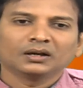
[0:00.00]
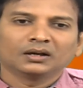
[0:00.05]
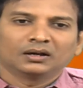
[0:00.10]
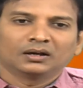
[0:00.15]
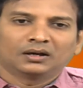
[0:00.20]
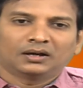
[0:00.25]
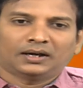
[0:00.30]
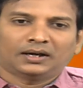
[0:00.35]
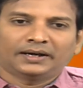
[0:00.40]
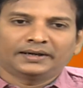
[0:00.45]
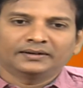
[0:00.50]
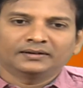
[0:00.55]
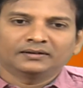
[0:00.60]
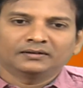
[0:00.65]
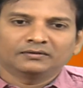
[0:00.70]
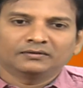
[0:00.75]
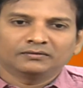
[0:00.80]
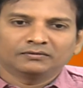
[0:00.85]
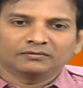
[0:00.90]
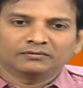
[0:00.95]
And
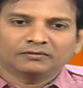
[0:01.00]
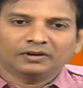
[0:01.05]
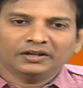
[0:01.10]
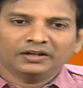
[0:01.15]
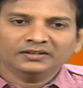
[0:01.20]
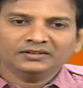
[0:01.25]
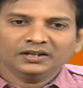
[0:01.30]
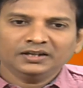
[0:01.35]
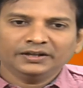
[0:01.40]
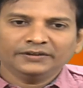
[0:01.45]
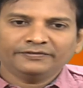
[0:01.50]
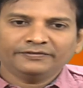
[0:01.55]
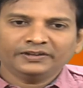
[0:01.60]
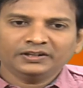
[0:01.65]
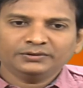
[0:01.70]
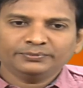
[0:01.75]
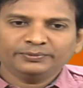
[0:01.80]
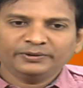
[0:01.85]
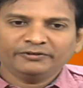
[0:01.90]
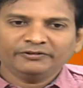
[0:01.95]
what is the
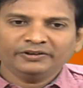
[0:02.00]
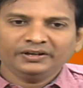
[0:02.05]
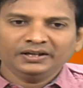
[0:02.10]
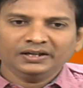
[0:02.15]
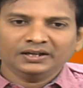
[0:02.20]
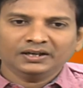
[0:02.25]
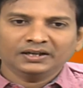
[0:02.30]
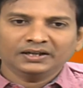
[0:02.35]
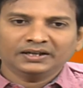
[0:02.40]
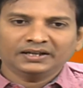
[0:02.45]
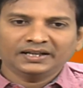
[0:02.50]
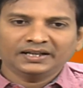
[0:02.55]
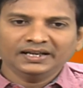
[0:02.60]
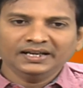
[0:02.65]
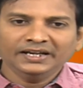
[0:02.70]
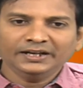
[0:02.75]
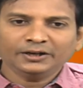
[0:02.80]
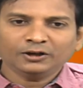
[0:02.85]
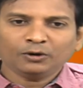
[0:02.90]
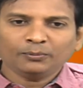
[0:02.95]
difference between
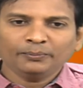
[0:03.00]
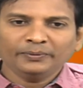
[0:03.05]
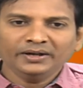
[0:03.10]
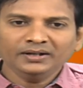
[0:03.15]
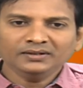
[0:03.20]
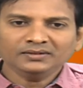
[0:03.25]
delete of means